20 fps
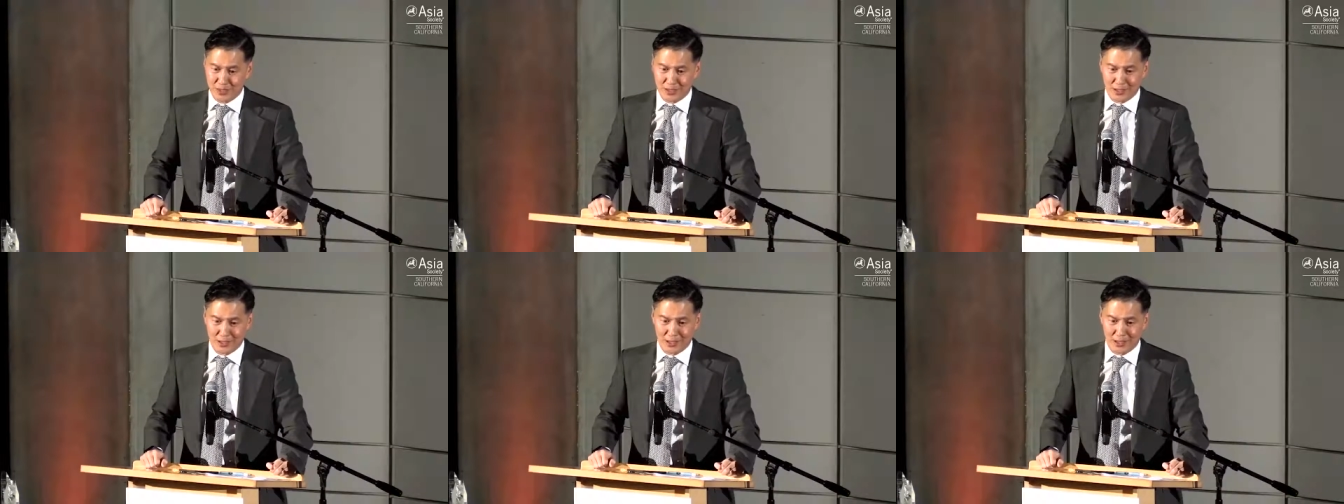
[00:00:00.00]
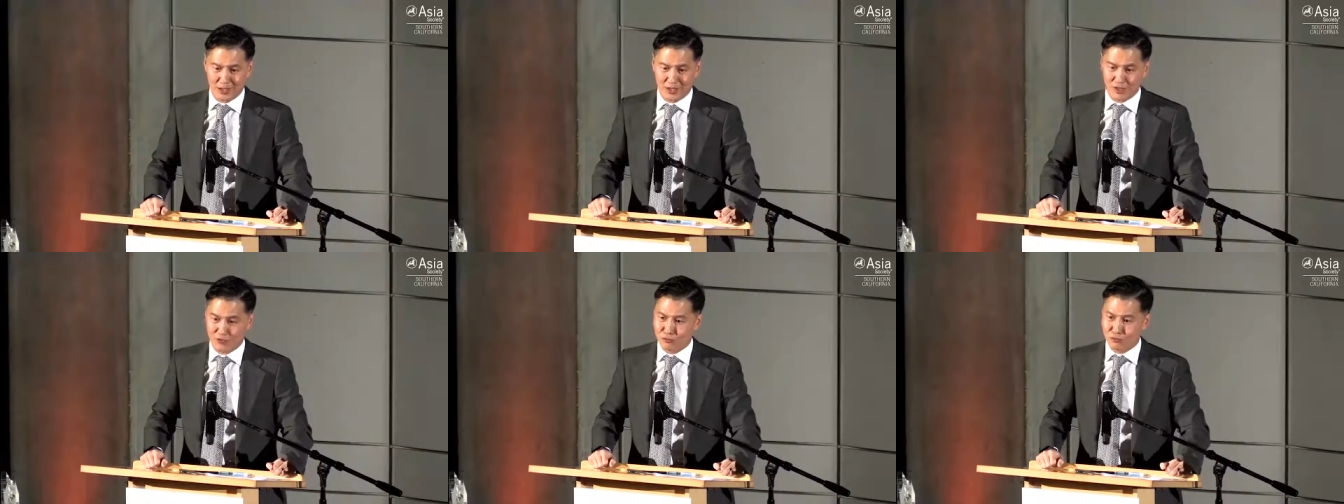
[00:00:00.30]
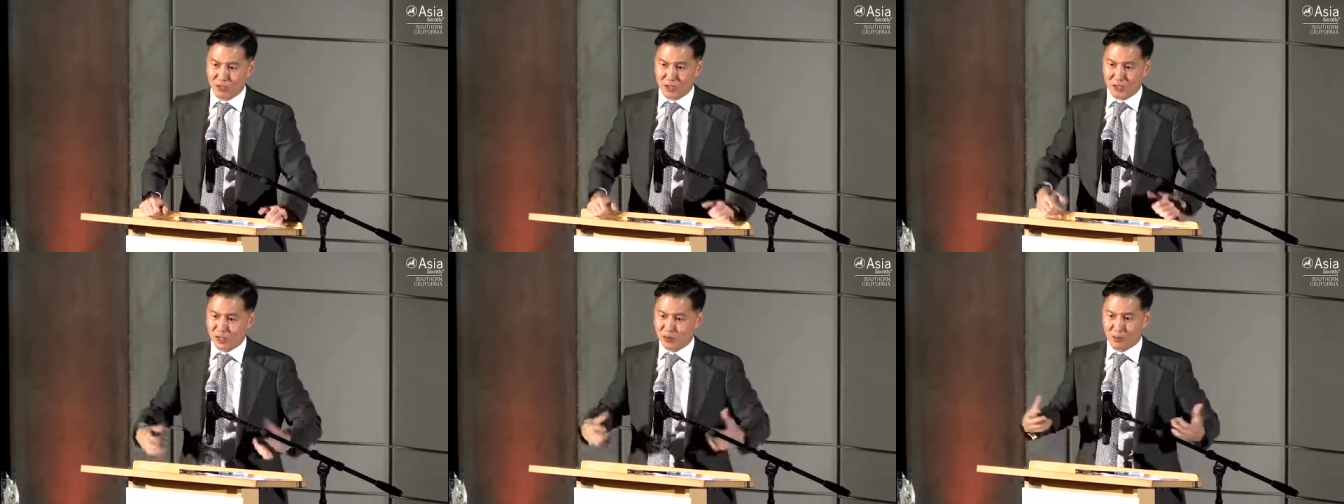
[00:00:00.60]
And it's
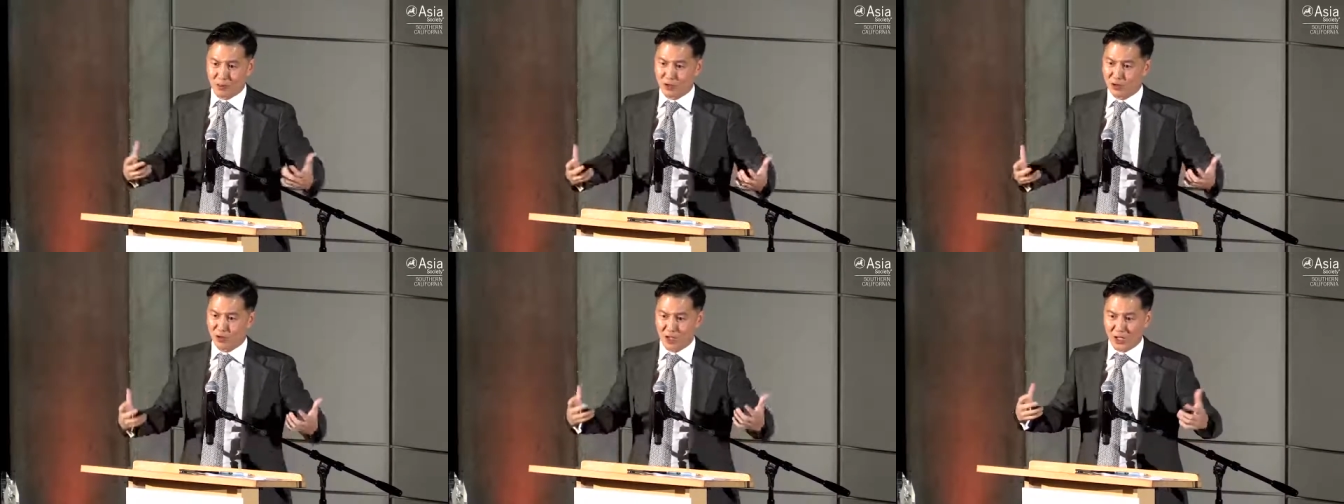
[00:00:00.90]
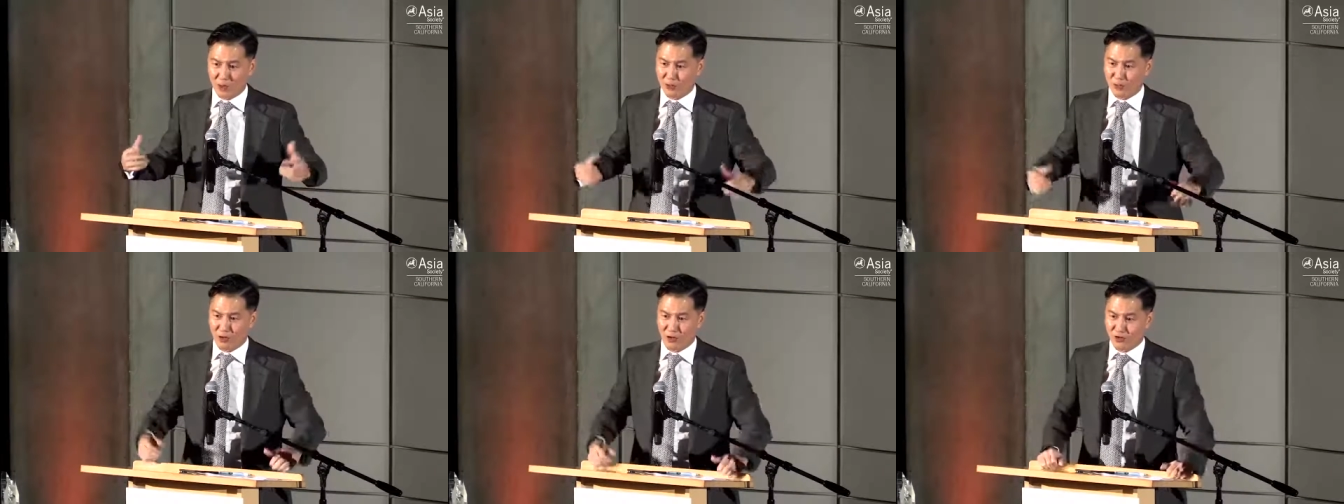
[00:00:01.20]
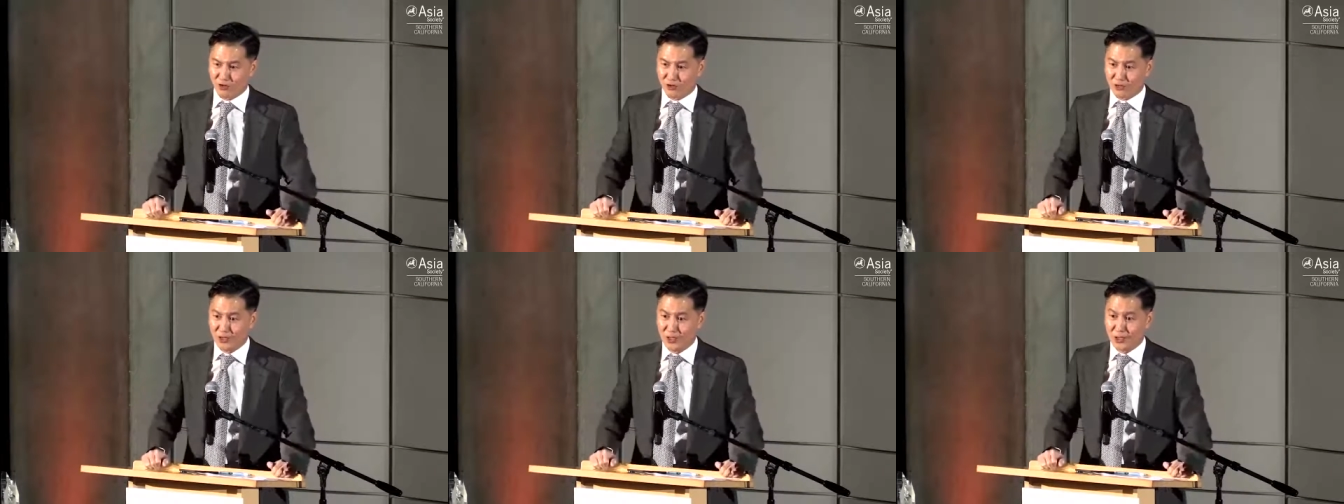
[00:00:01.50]
really about
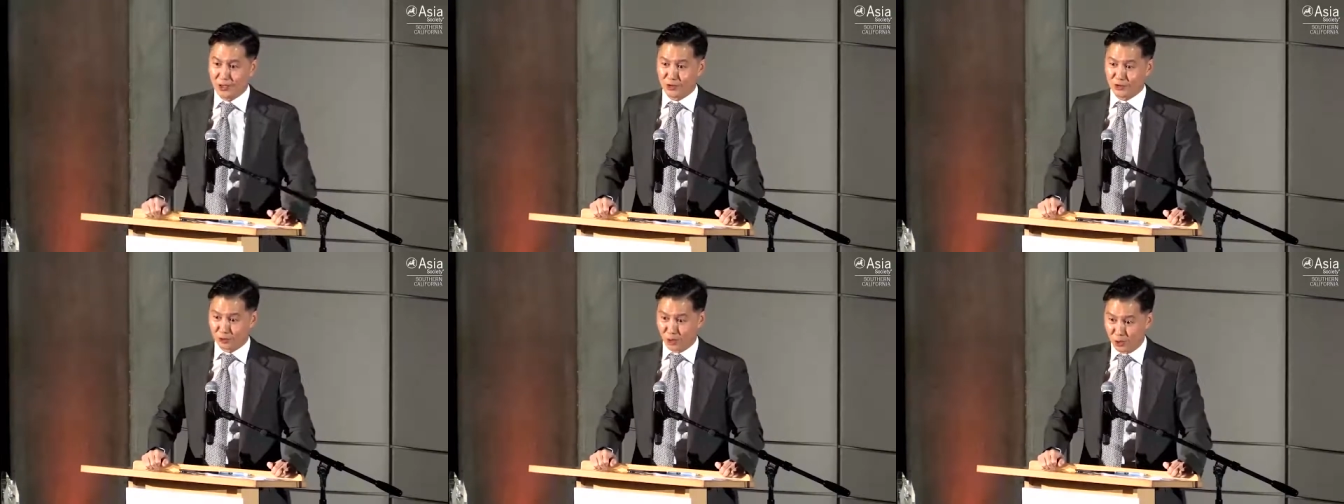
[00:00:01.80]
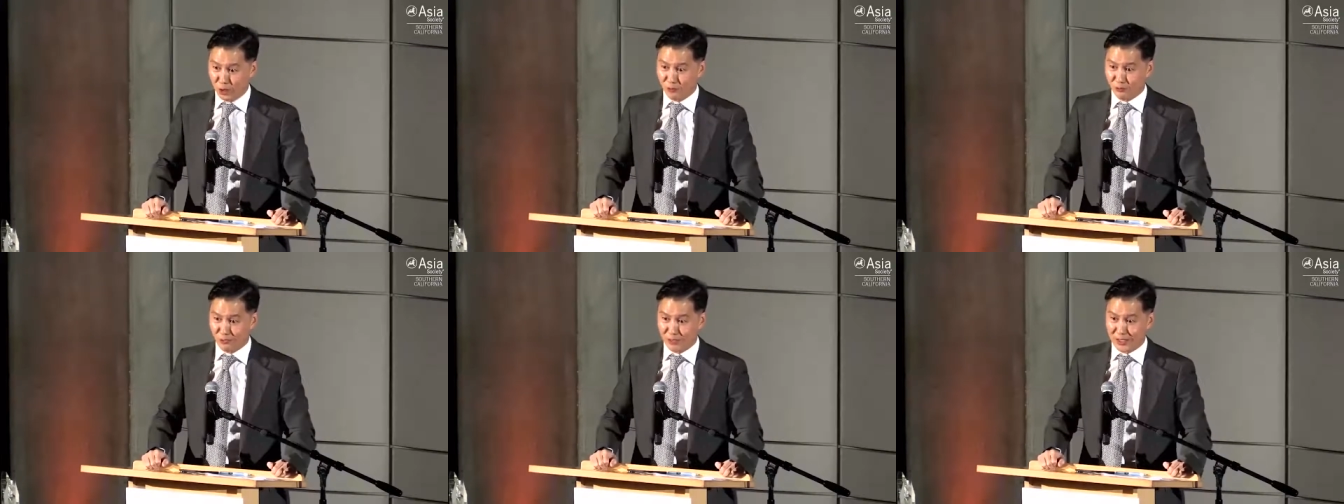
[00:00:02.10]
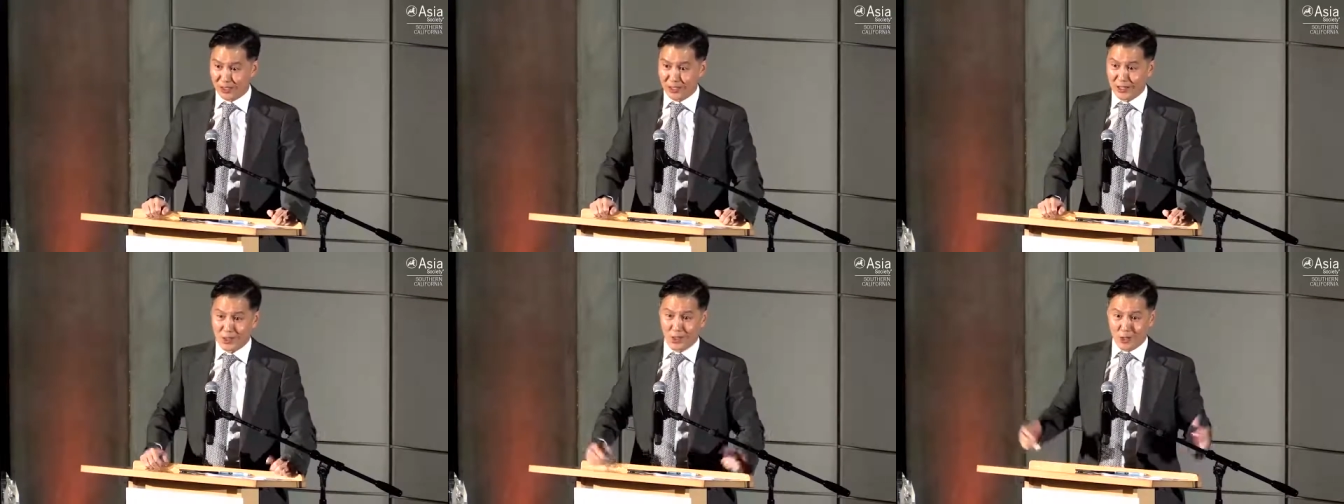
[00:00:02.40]
collaboration. So
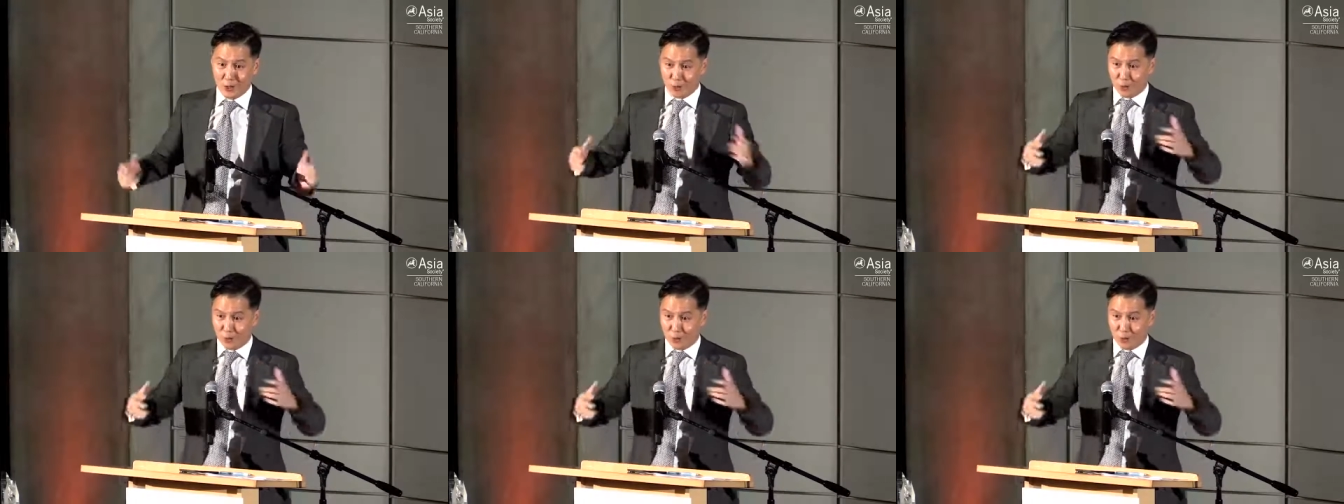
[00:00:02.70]
hopefully,